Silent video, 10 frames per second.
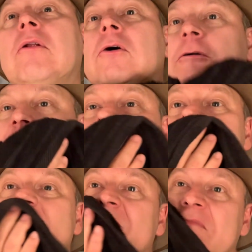last
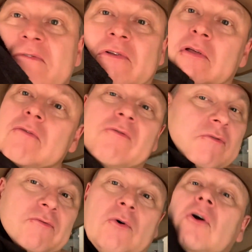
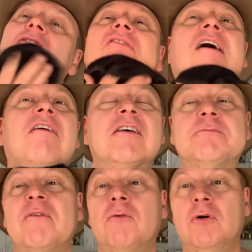4 or 5 years
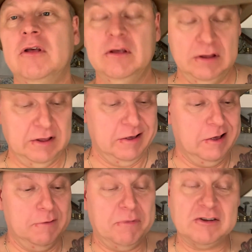before he
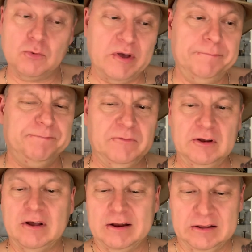passed away. He
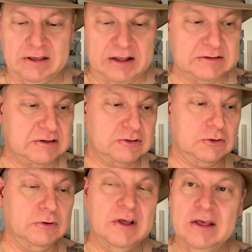died in cancer,
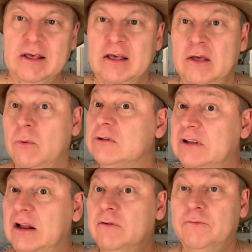so he was
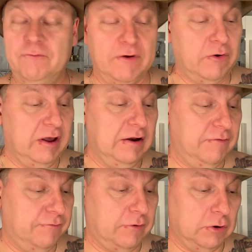ill, very ill
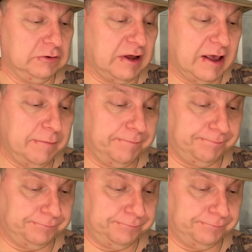for a long time.